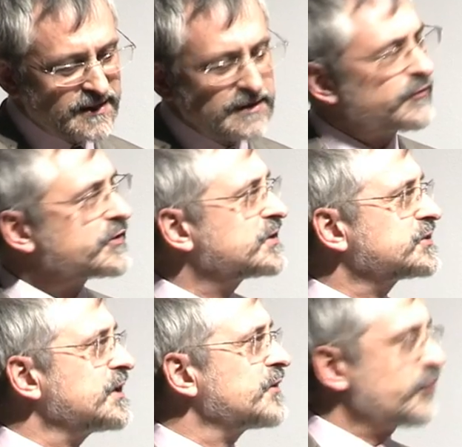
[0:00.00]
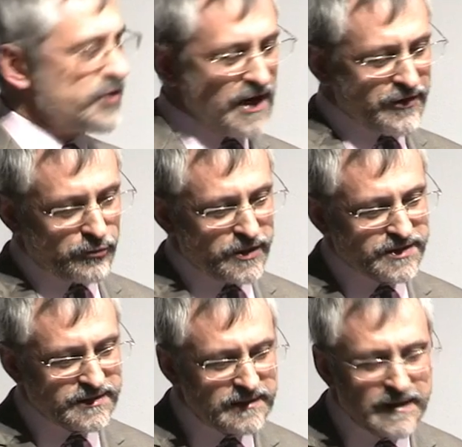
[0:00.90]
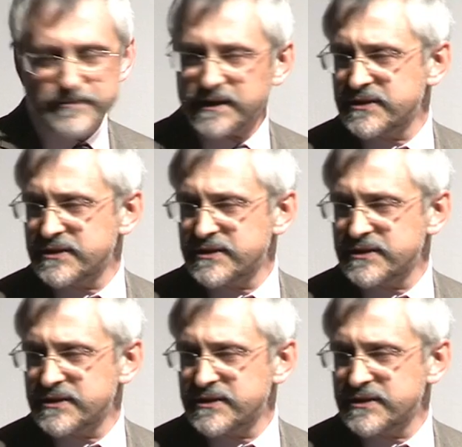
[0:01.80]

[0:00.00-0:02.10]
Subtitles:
a significant year for another reason